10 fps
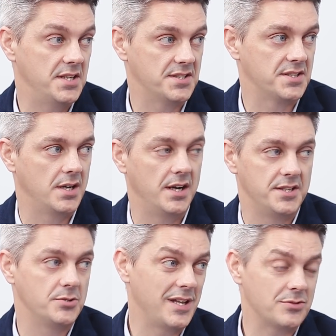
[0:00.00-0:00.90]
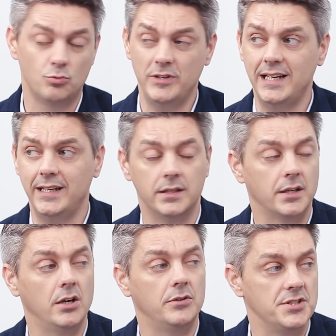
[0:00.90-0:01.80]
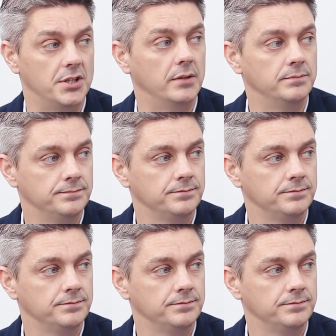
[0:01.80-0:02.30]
these societies. But that's really encouraging.